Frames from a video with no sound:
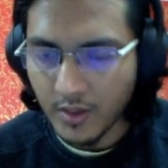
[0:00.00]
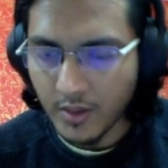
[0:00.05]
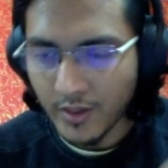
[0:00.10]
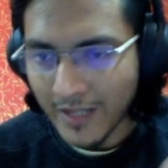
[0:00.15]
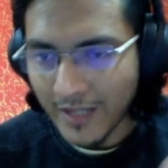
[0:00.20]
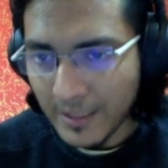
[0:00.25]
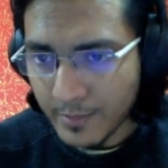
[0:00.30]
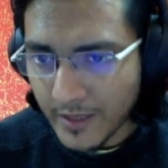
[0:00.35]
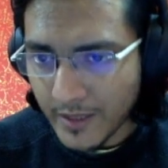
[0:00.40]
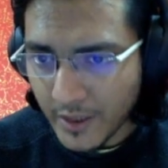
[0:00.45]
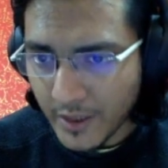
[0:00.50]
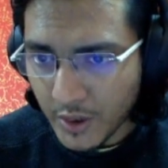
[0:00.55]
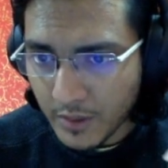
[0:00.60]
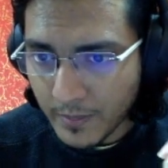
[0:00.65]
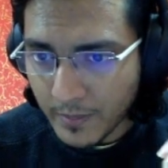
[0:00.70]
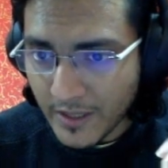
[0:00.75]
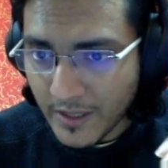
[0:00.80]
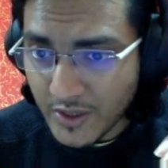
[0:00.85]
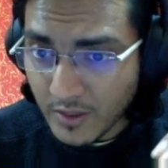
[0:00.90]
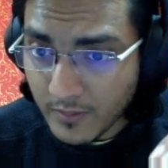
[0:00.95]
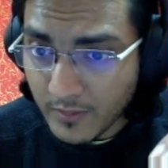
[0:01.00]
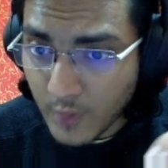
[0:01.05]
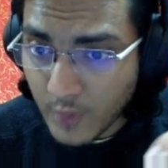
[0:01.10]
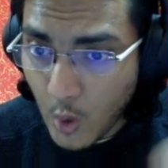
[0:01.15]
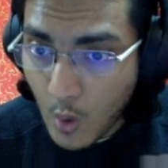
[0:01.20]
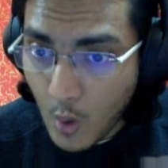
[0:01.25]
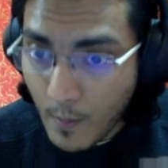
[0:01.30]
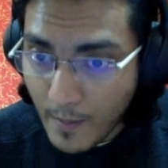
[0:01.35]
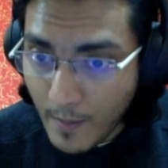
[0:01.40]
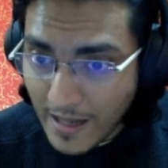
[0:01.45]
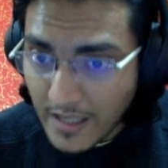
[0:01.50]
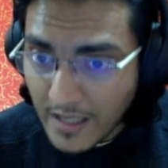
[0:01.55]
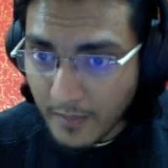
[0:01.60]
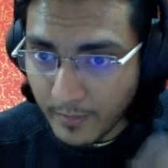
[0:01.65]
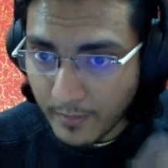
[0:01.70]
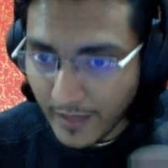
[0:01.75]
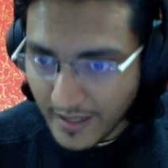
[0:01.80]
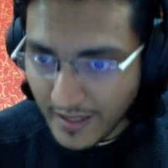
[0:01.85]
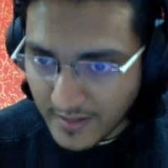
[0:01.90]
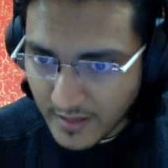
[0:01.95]
or that particular piece of
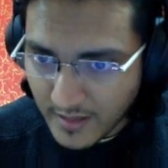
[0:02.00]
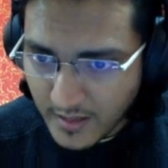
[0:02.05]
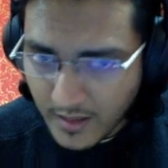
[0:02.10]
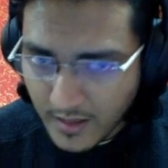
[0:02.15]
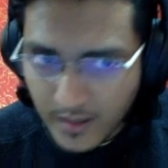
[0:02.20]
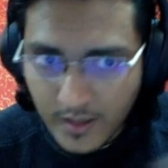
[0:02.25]
comment present.